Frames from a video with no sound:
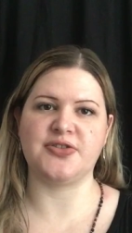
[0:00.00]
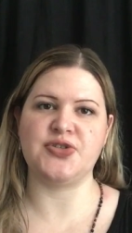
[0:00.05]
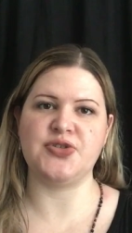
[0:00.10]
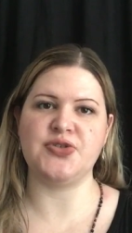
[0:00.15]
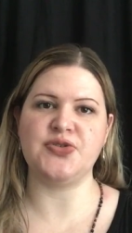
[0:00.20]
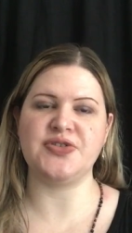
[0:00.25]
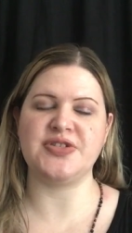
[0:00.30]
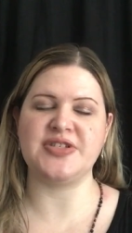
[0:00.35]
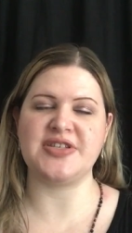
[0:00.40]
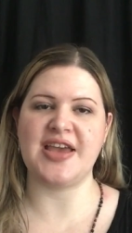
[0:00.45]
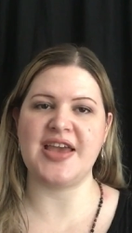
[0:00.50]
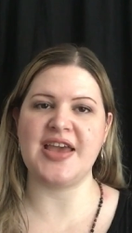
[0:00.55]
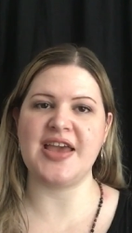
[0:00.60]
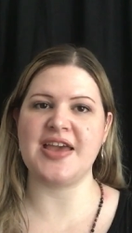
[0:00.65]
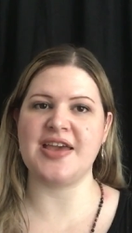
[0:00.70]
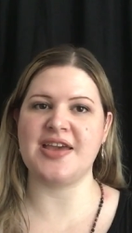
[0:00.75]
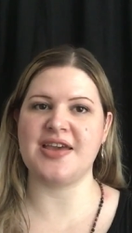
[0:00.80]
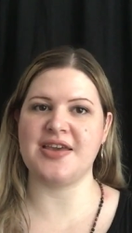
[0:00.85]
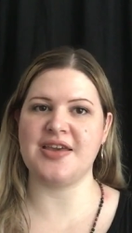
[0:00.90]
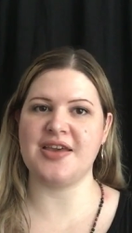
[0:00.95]

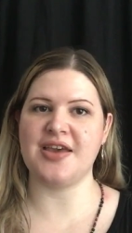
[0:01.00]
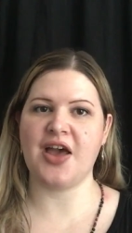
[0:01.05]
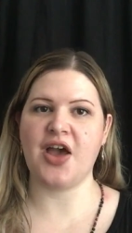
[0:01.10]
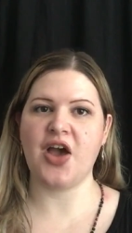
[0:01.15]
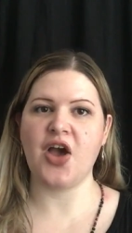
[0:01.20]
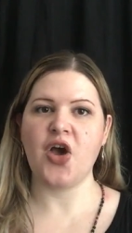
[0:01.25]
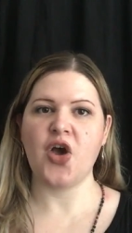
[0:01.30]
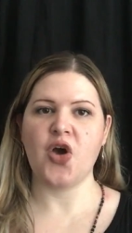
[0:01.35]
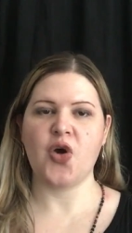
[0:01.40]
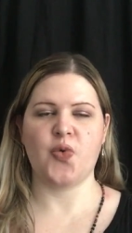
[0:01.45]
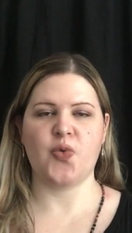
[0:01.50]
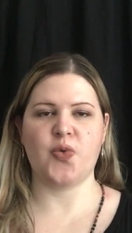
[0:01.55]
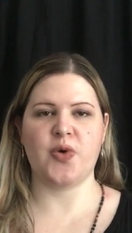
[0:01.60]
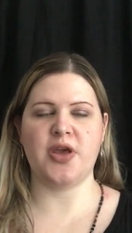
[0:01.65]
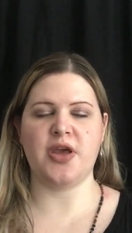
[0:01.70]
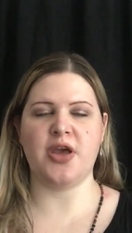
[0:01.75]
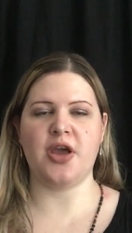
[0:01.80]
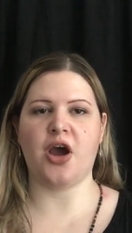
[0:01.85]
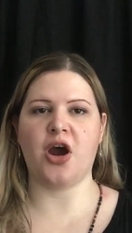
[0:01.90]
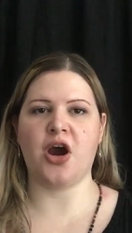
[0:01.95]
Today
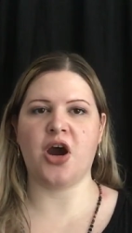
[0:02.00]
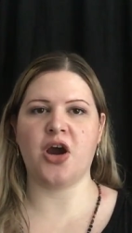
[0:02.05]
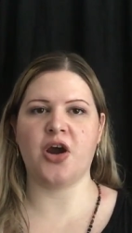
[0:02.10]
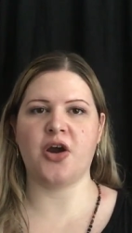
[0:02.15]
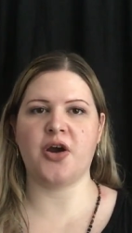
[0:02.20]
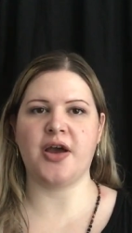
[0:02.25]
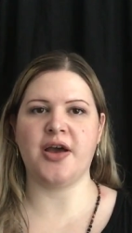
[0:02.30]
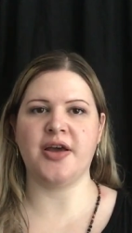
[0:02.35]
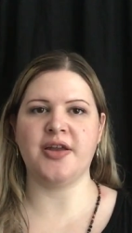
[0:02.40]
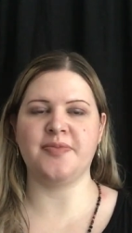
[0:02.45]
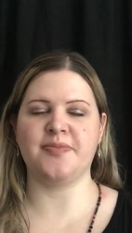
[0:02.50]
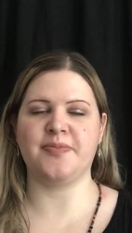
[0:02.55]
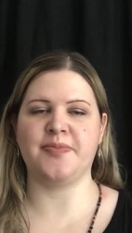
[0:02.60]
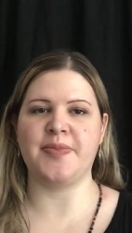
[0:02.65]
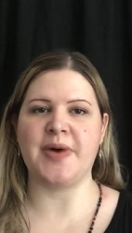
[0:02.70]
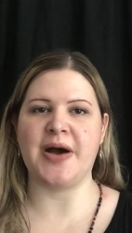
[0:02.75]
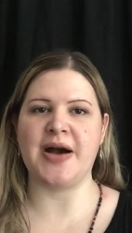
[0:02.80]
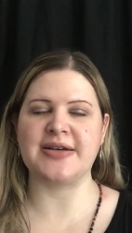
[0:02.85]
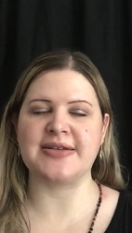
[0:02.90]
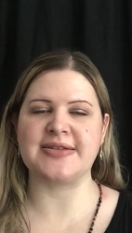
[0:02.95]
we are
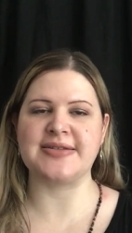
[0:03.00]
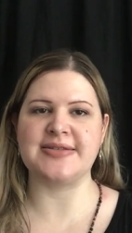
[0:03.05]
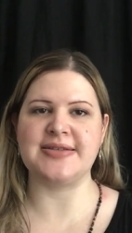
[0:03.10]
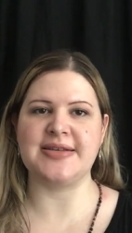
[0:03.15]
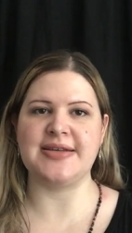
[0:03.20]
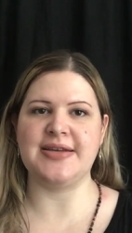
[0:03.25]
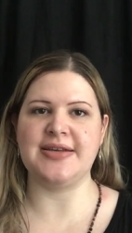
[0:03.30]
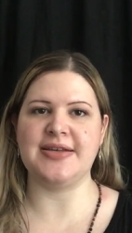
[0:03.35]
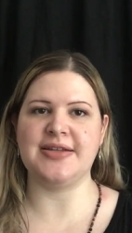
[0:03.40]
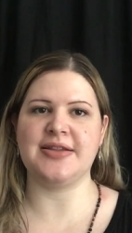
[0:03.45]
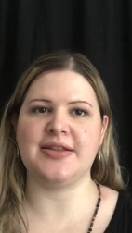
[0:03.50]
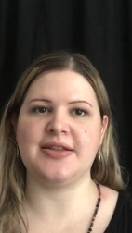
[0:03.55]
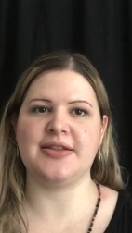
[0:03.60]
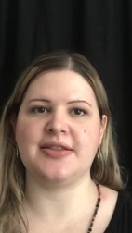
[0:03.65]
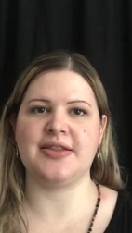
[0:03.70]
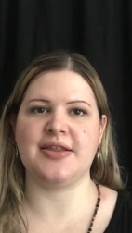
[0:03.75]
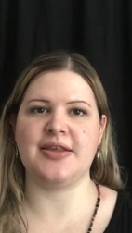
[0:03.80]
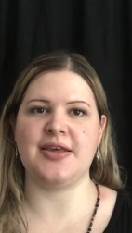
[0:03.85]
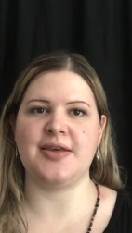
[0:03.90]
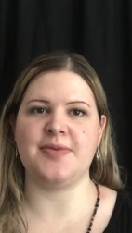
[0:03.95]
unboxing
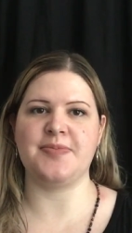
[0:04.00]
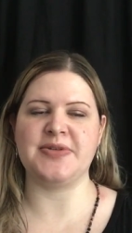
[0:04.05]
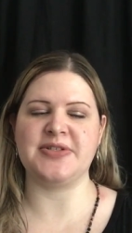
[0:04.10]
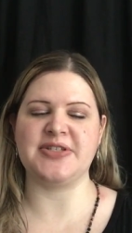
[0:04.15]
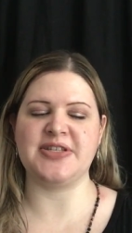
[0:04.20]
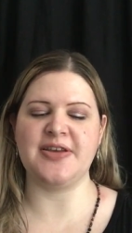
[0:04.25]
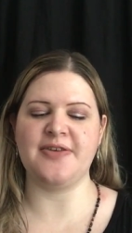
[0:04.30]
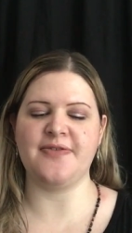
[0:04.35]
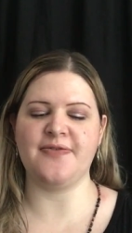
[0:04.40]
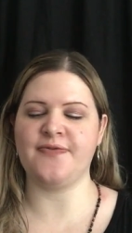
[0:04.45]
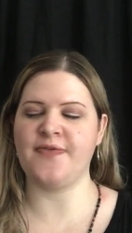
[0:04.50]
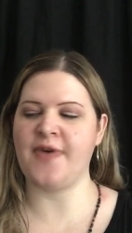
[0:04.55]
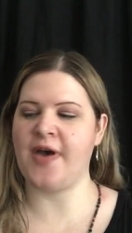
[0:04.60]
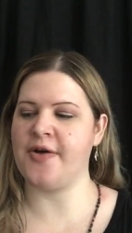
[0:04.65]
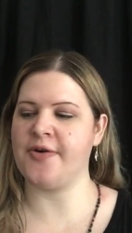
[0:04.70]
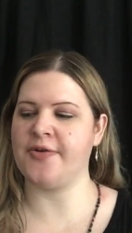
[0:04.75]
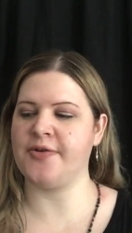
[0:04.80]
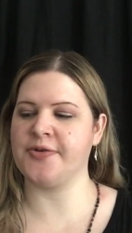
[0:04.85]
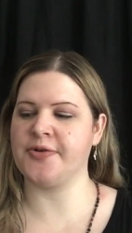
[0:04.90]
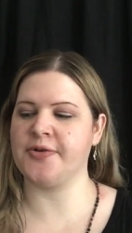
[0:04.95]
the Petit
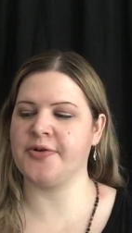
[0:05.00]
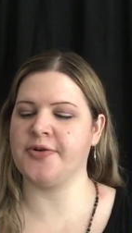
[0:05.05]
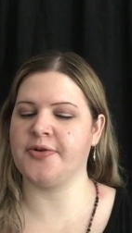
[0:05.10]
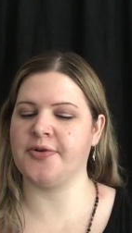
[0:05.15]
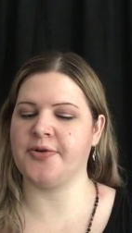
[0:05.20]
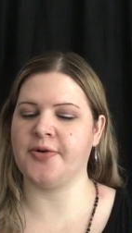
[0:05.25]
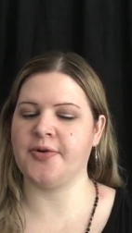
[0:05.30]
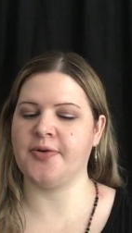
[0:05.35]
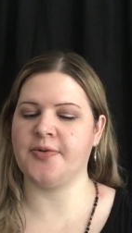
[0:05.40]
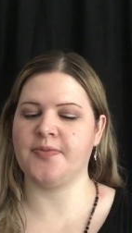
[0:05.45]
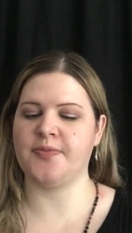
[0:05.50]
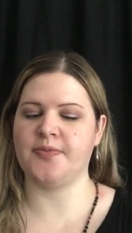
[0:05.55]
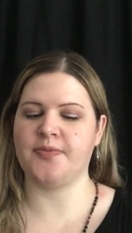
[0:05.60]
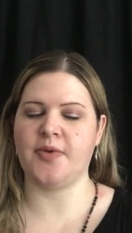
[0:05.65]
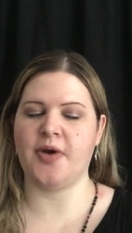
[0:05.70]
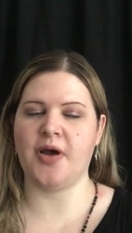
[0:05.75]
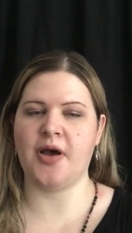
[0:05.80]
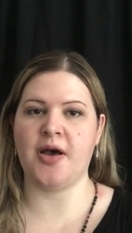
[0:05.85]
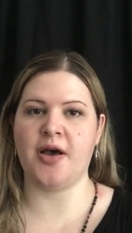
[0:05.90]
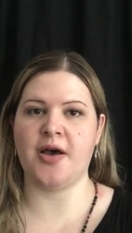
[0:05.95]
Vour
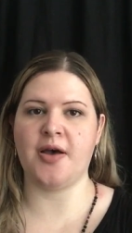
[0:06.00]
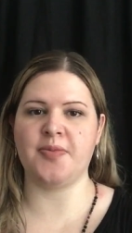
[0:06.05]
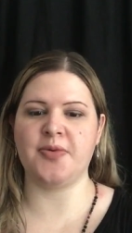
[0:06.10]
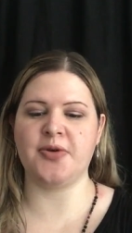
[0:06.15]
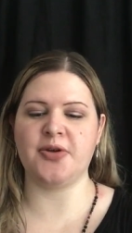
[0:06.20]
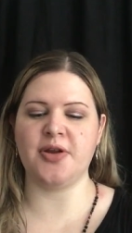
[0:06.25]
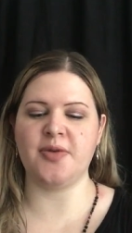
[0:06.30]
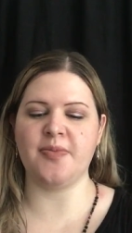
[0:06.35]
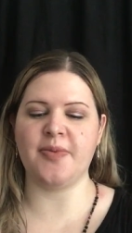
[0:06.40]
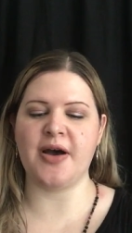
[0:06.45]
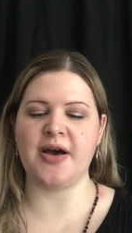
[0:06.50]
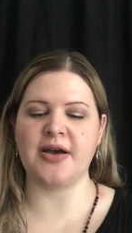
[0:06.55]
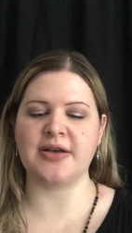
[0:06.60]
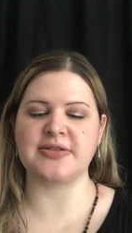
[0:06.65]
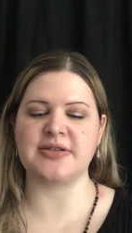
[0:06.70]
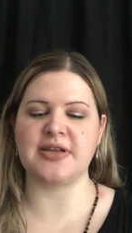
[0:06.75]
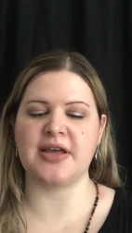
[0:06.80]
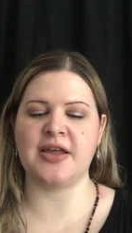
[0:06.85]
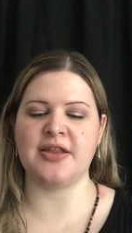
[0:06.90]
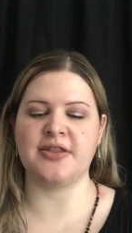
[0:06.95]
uh, beauty
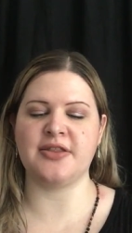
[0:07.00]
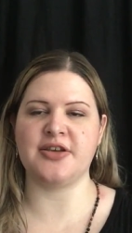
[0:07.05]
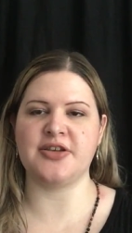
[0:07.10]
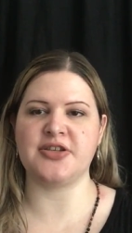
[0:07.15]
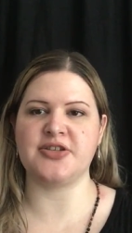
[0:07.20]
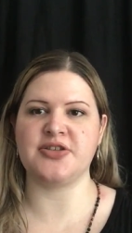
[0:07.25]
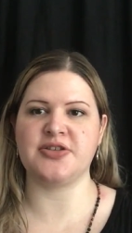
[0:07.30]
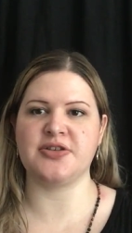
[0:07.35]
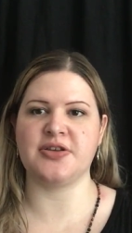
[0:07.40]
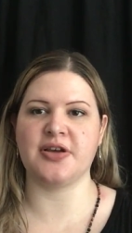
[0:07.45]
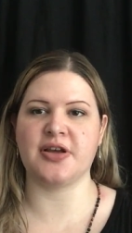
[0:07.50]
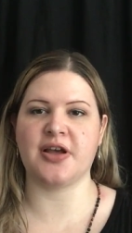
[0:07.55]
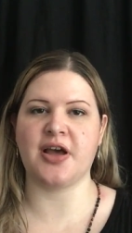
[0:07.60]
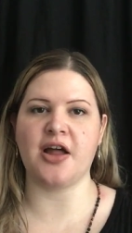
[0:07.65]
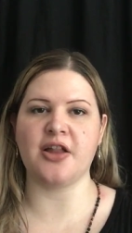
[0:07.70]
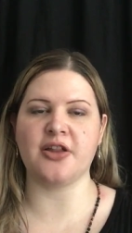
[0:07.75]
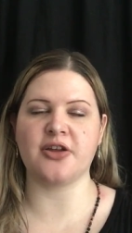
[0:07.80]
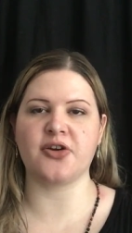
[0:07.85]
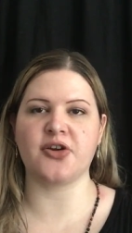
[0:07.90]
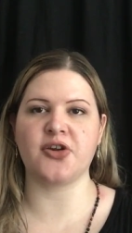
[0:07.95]
box and this
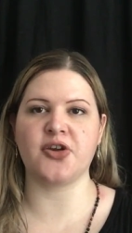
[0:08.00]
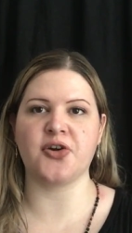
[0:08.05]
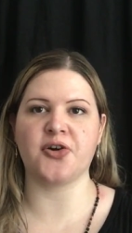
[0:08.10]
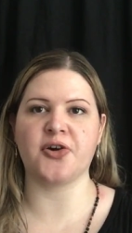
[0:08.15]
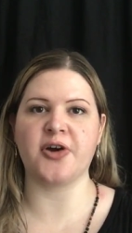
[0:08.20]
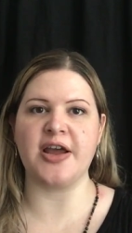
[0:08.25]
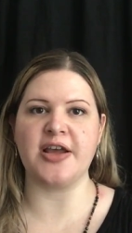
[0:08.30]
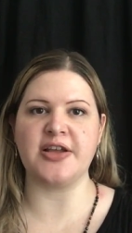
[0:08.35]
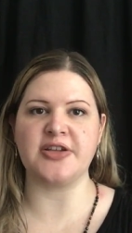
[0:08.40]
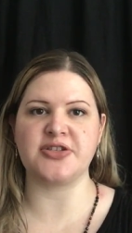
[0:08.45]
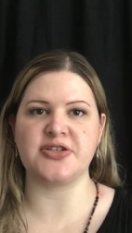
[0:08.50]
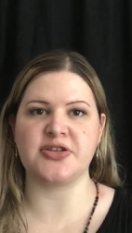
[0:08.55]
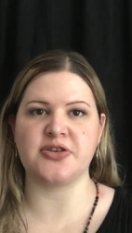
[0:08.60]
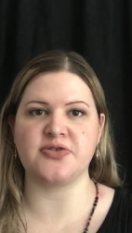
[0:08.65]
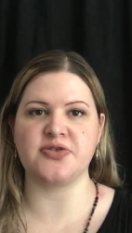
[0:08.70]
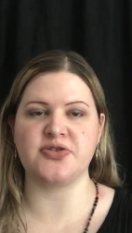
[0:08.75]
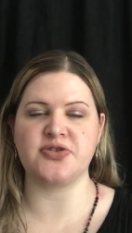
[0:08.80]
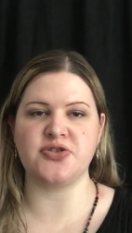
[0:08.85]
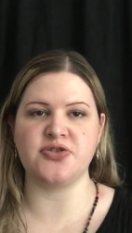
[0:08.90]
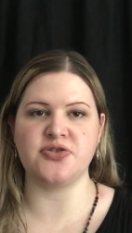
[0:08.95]
Color Curate So
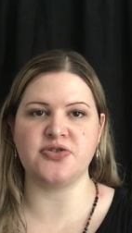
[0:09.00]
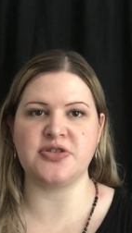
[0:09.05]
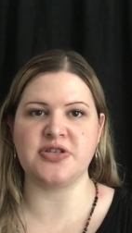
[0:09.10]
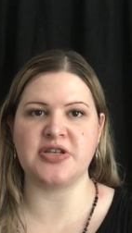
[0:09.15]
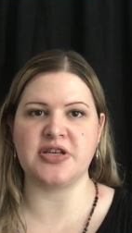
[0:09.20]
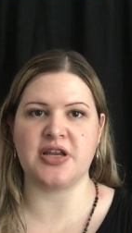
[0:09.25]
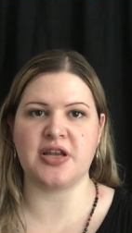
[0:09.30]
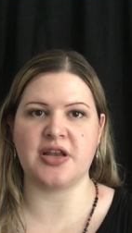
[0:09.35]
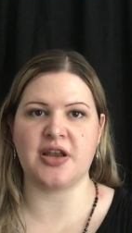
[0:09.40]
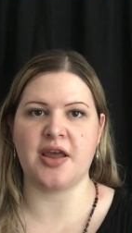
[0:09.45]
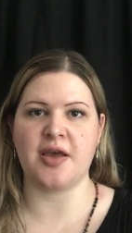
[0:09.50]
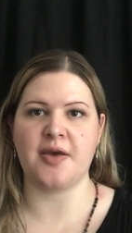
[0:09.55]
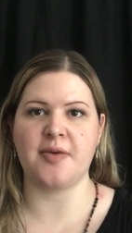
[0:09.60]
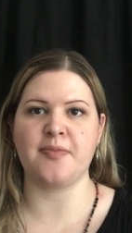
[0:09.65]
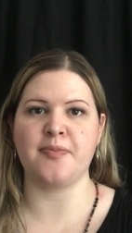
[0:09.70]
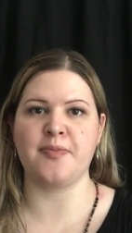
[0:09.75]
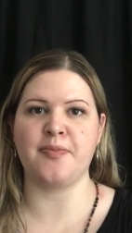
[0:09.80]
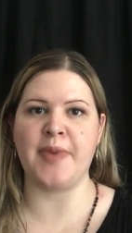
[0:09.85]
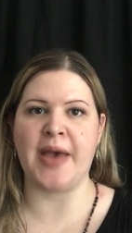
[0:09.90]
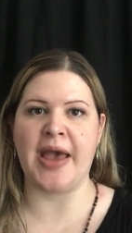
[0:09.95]
Susan
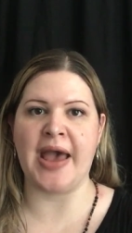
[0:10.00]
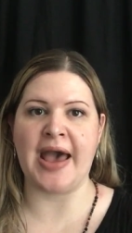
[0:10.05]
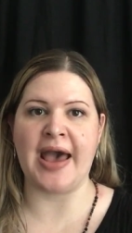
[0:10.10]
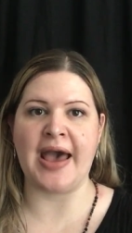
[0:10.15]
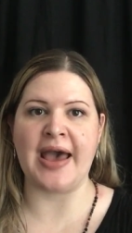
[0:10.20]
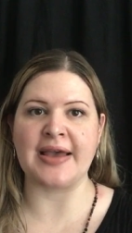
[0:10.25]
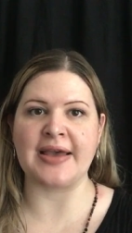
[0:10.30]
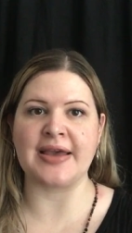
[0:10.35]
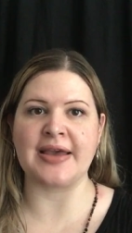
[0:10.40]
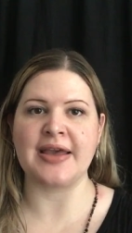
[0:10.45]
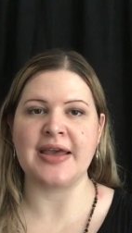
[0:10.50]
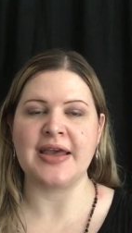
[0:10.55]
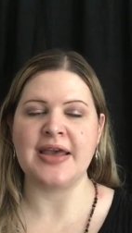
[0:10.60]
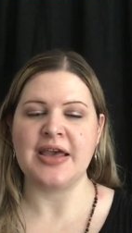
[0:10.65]
bag.